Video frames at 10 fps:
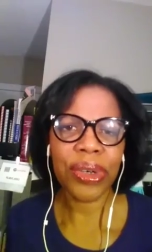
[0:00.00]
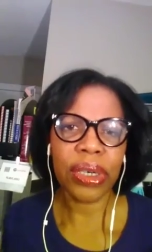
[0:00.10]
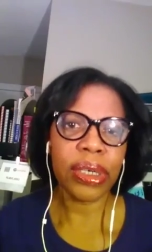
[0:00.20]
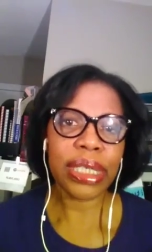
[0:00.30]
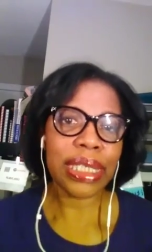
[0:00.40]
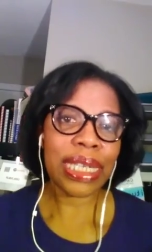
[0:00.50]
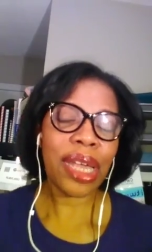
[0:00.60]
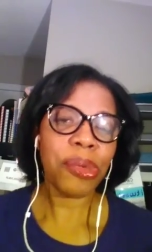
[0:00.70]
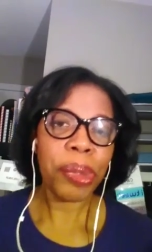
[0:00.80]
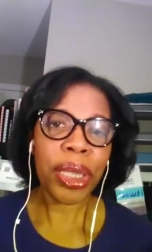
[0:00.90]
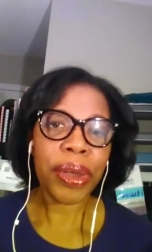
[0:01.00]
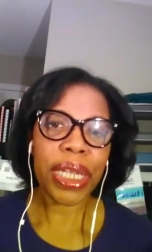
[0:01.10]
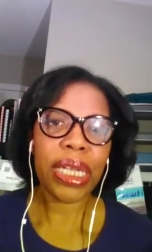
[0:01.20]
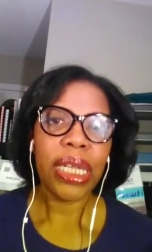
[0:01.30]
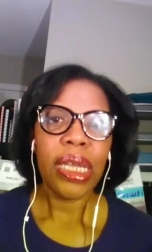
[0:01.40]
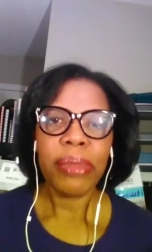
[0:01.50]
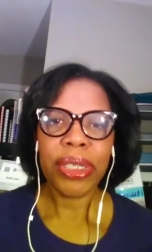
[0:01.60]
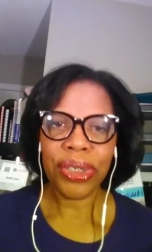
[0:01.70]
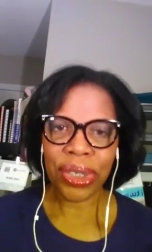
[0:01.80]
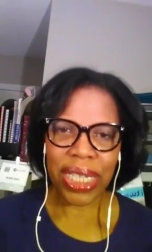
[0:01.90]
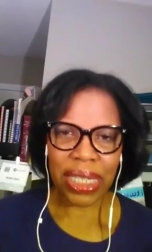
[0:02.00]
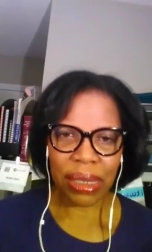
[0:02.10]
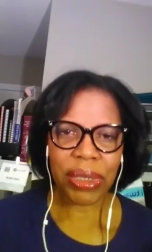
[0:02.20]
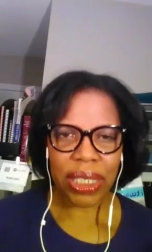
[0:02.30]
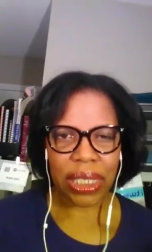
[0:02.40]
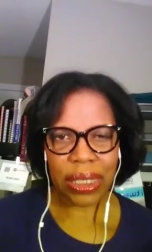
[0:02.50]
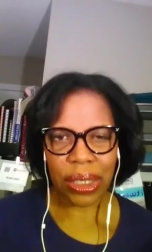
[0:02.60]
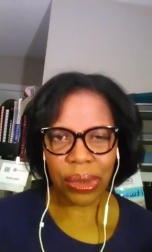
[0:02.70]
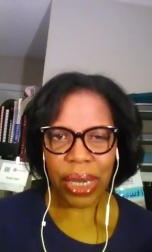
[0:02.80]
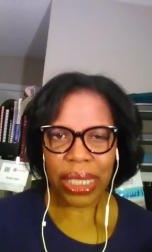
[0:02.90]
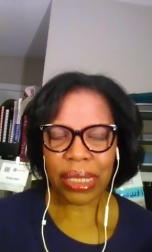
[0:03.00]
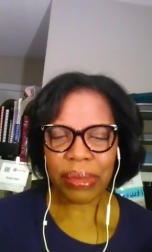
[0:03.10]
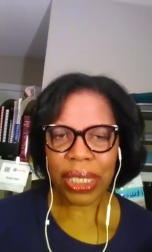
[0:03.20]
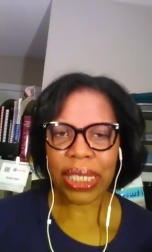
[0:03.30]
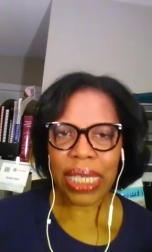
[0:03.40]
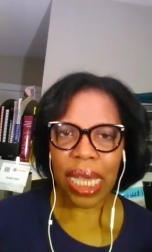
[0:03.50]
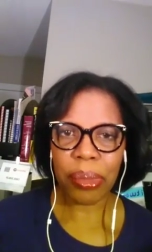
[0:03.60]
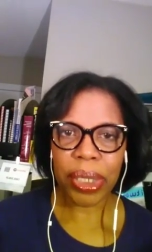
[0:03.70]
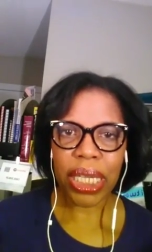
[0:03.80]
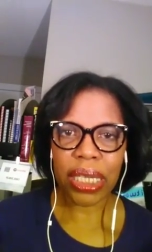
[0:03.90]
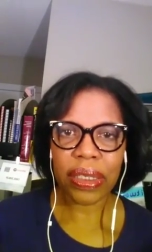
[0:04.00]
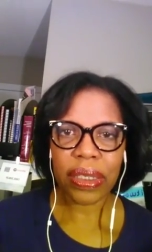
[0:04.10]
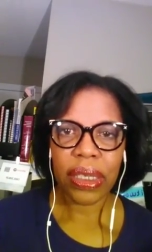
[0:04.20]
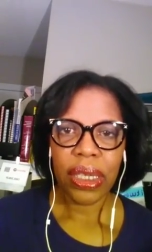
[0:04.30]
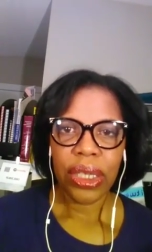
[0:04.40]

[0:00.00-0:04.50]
or designer period, but you know that something doesn't look right. Something is out of place.